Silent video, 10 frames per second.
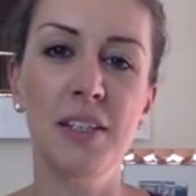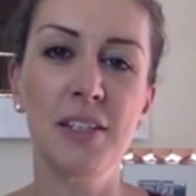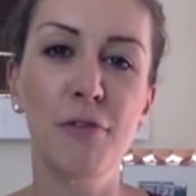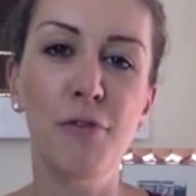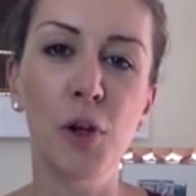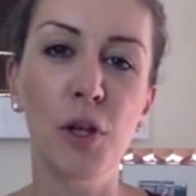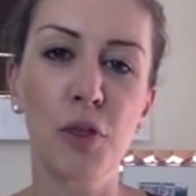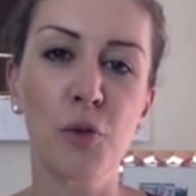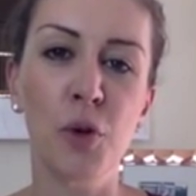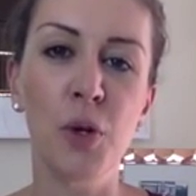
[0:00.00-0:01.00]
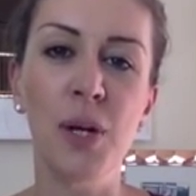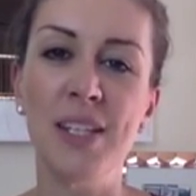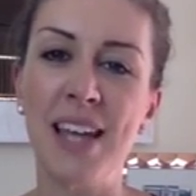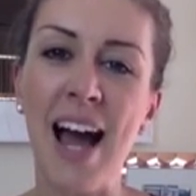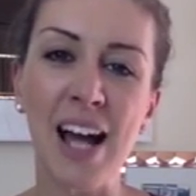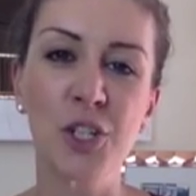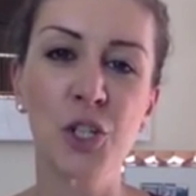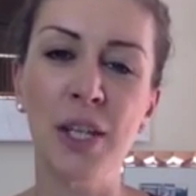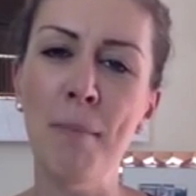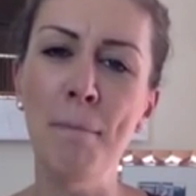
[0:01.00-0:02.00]
To follow through and to
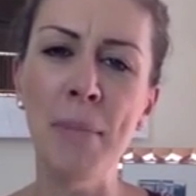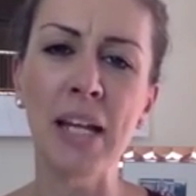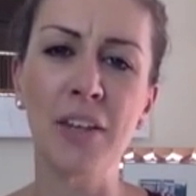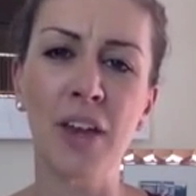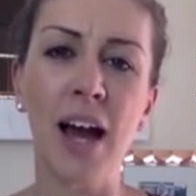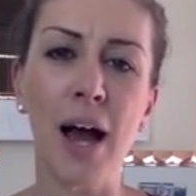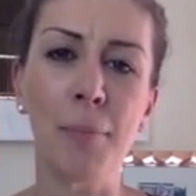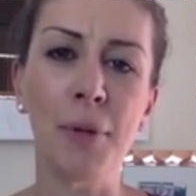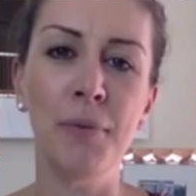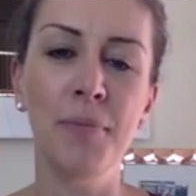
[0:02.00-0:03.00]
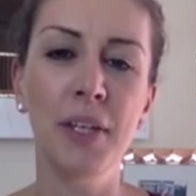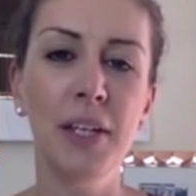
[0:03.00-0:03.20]
actually make that happen.